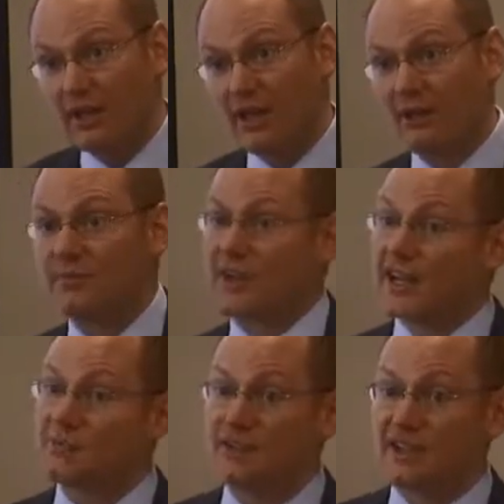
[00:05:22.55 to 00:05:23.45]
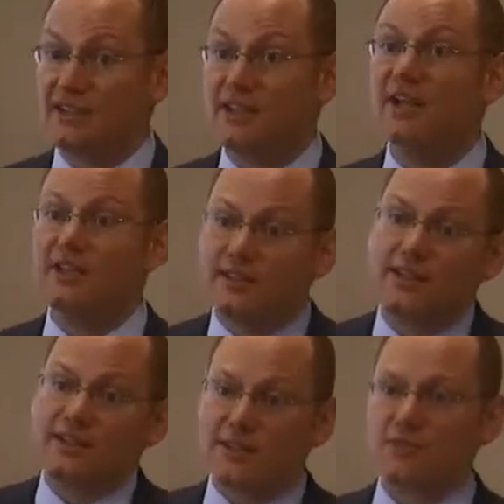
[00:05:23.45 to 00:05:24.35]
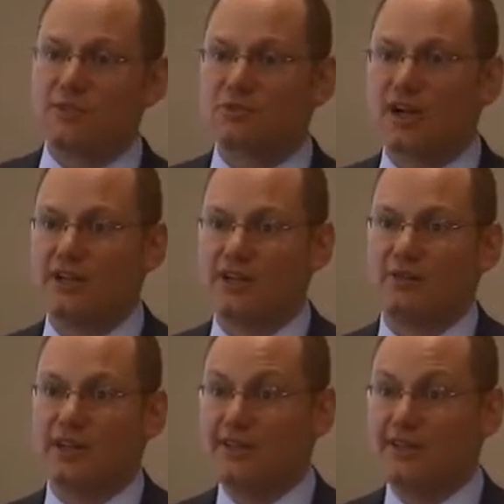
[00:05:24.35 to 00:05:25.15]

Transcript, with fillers: um, there hasn't been anything done, and that's, that's what I'm trying to do.